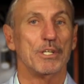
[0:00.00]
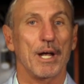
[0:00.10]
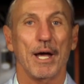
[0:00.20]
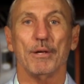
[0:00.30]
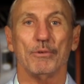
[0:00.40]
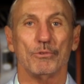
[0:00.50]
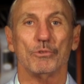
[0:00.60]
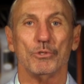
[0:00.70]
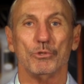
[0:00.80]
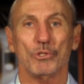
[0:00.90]
and I
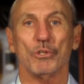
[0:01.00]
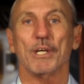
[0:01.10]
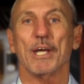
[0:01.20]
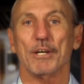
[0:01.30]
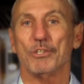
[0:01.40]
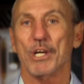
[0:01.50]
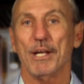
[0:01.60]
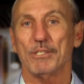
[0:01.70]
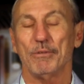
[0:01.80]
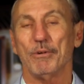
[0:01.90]
usually get a
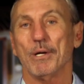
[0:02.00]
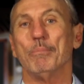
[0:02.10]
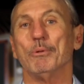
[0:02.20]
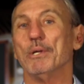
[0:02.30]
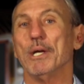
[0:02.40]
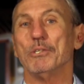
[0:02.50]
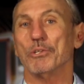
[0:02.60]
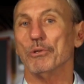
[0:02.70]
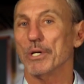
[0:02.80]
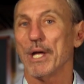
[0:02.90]
chance every couple days
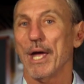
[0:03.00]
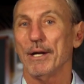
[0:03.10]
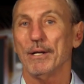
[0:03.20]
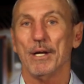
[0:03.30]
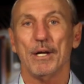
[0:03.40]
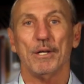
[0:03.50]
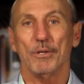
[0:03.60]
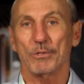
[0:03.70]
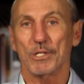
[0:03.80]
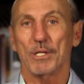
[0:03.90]
to look at it.
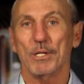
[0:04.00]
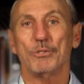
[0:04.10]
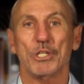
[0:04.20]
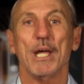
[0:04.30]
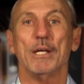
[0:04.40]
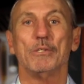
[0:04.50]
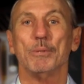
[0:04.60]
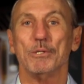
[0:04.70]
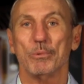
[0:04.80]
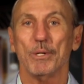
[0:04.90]
There's an interchange
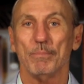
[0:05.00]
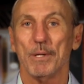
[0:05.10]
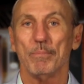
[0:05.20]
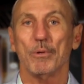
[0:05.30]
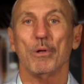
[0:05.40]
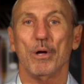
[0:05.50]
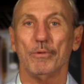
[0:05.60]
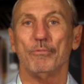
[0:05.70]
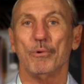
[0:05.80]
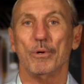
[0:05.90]
between people on
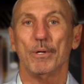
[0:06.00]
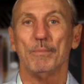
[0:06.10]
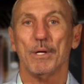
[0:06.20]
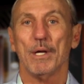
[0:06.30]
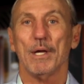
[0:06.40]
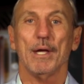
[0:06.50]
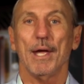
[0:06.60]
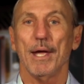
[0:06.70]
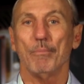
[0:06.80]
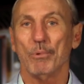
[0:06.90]
the forum,
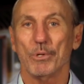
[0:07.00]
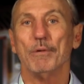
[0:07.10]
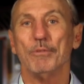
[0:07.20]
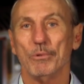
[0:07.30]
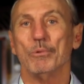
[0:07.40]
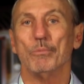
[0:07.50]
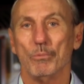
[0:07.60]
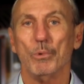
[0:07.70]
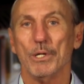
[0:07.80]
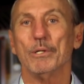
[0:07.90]
and we'll give you
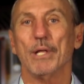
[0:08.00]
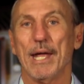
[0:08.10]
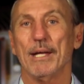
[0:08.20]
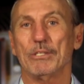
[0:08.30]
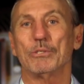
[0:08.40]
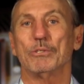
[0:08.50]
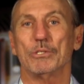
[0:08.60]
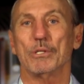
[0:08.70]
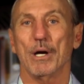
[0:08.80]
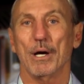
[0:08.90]
real
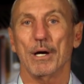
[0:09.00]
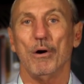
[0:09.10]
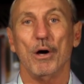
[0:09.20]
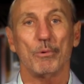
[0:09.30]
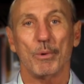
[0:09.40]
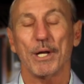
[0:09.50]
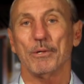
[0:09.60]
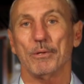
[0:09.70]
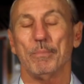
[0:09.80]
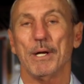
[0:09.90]
answers uh, on a
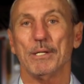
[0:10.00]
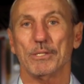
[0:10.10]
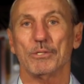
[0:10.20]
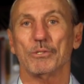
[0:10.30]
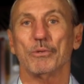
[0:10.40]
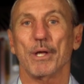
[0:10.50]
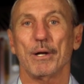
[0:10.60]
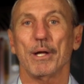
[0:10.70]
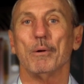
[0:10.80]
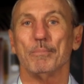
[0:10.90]
regular basis, so
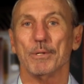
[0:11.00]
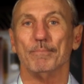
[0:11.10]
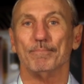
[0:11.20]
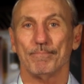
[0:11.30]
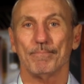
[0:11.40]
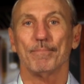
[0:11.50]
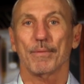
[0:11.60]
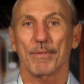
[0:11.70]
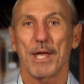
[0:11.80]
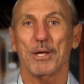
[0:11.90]
that'll help you.
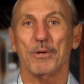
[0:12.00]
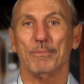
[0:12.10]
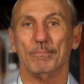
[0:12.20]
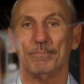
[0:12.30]
Thank you.